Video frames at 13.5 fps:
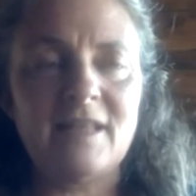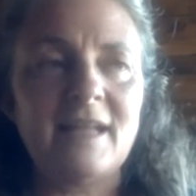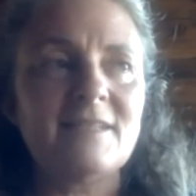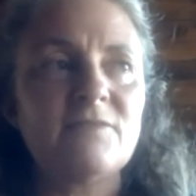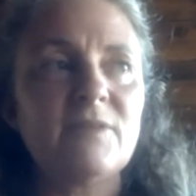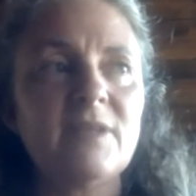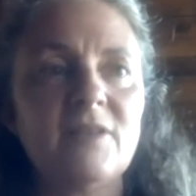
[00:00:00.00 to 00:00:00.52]
And
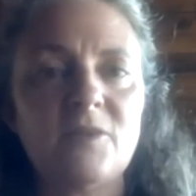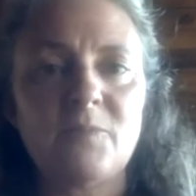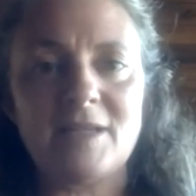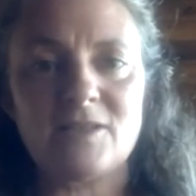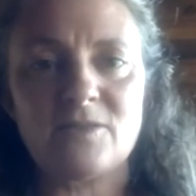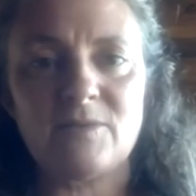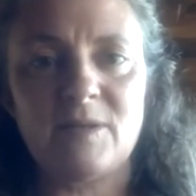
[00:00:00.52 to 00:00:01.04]
that's really the
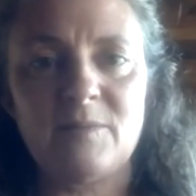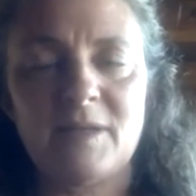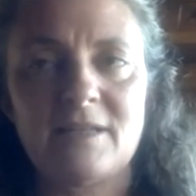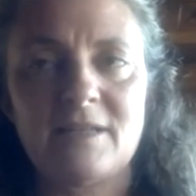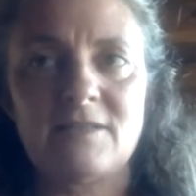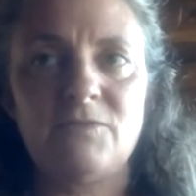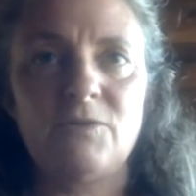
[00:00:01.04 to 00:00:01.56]
best way
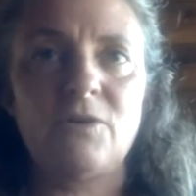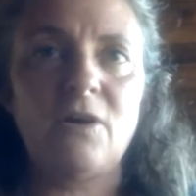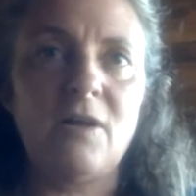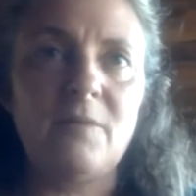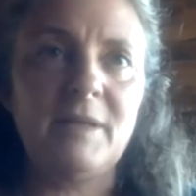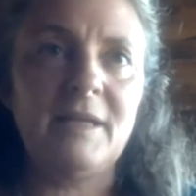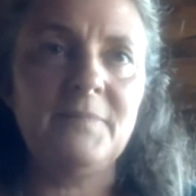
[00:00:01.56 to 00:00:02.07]
because if you
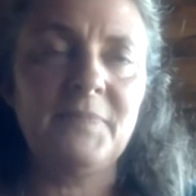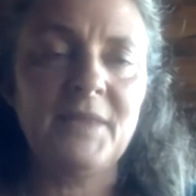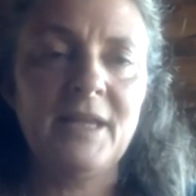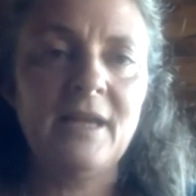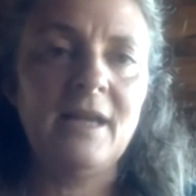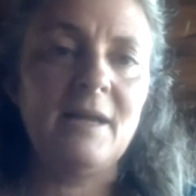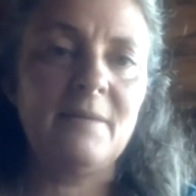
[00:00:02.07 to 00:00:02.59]
call me,
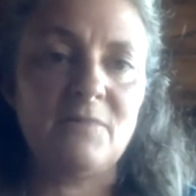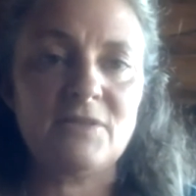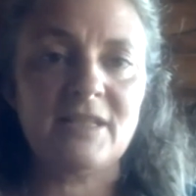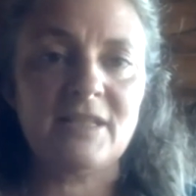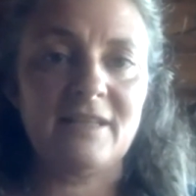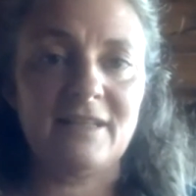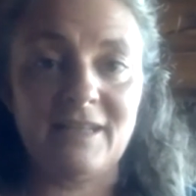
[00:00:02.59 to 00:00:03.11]
I'm
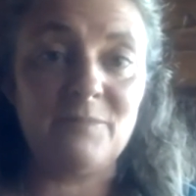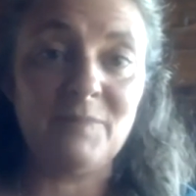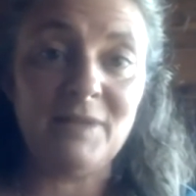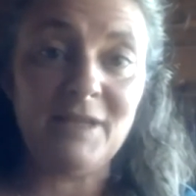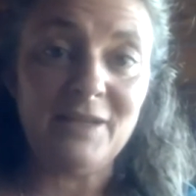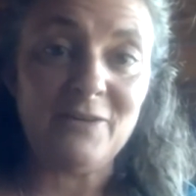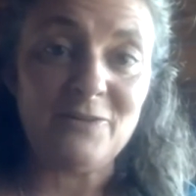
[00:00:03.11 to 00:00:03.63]
most likely in a
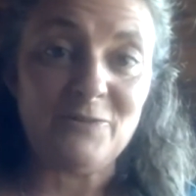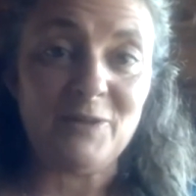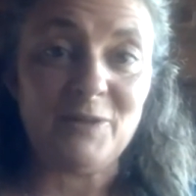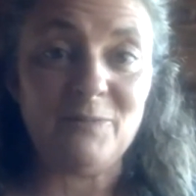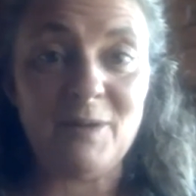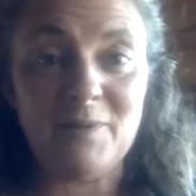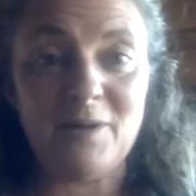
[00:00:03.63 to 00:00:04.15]
meeting or doing
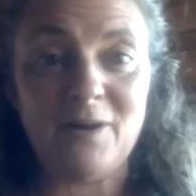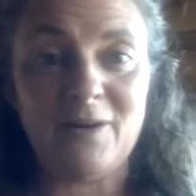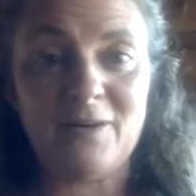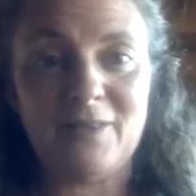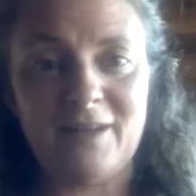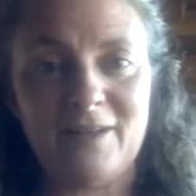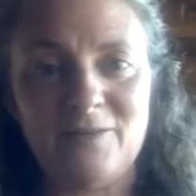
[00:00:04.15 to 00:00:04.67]
a
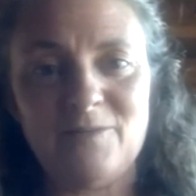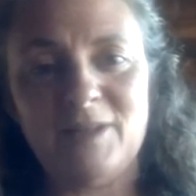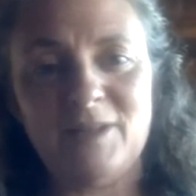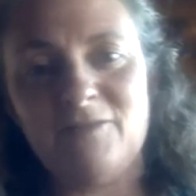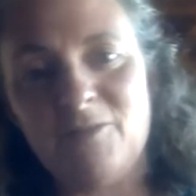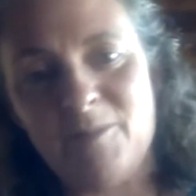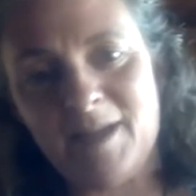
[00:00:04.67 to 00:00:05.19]
webinar, then you
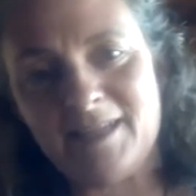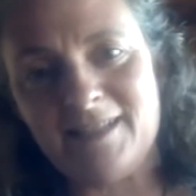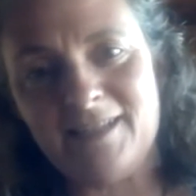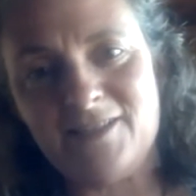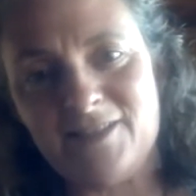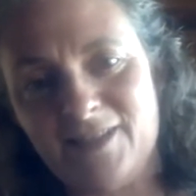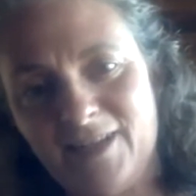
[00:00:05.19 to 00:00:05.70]
leave a
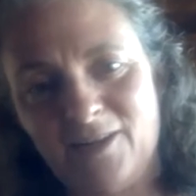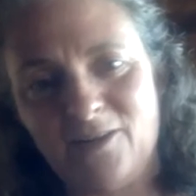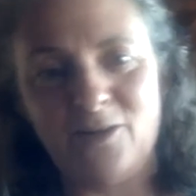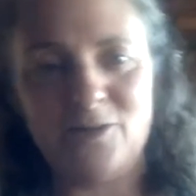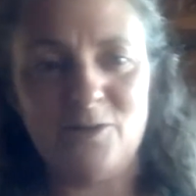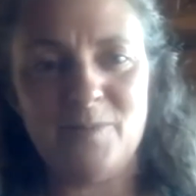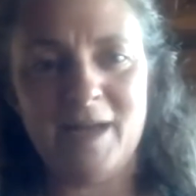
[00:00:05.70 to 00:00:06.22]
message, then I
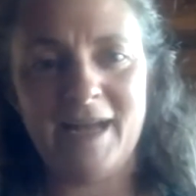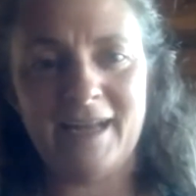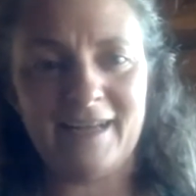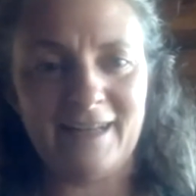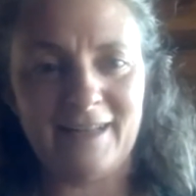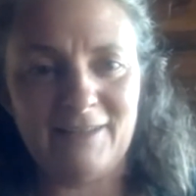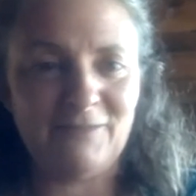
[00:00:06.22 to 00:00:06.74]
call you back
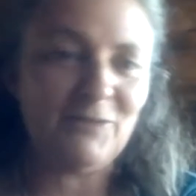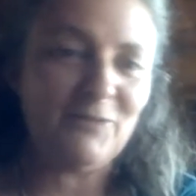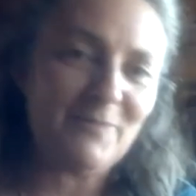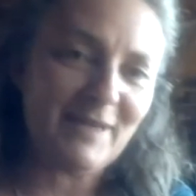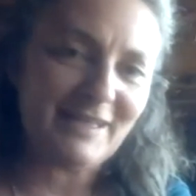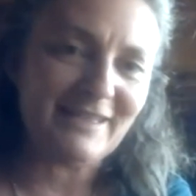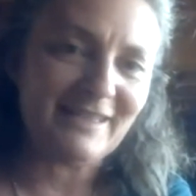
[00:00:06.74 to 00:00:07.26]
and I leave you a
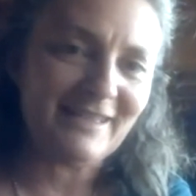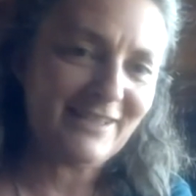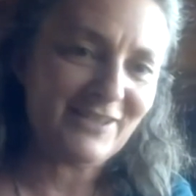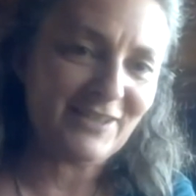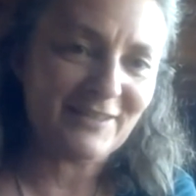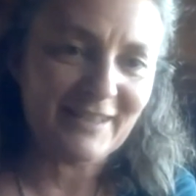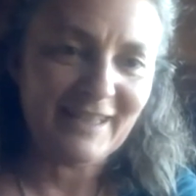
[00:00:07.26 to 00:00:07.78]
message.
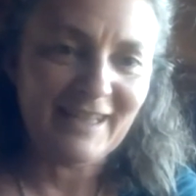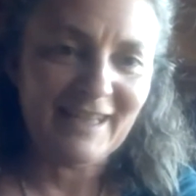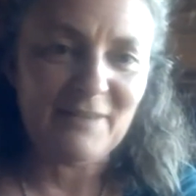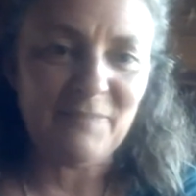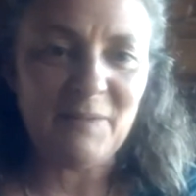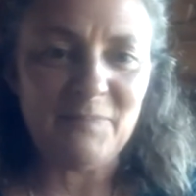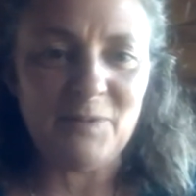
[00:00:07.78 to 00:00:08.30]
And it
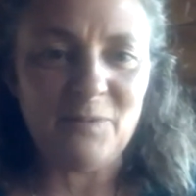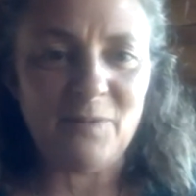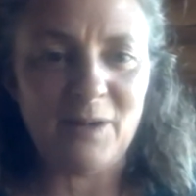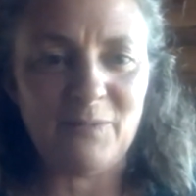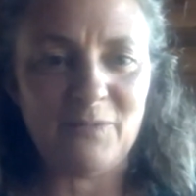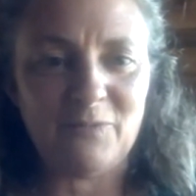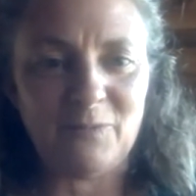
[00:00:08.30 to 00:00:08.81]
might be a
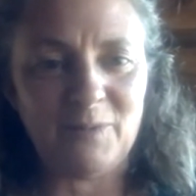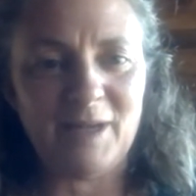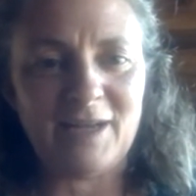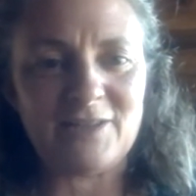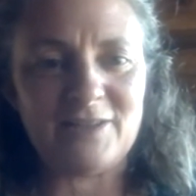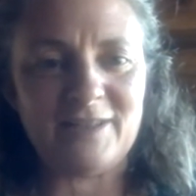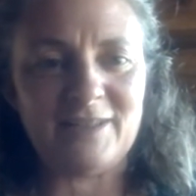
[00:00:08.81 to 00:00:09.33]
while before we
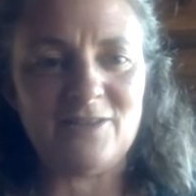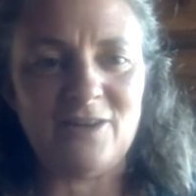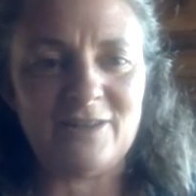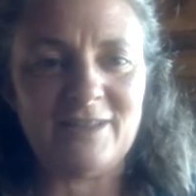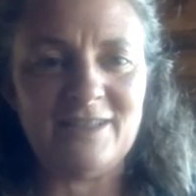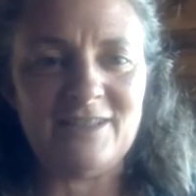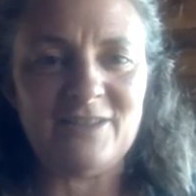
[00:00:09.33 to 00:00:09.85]
actually
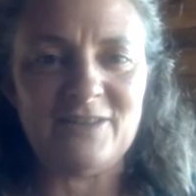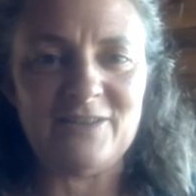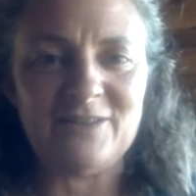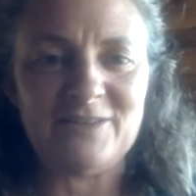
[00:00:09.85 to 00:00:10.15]
talk to each other.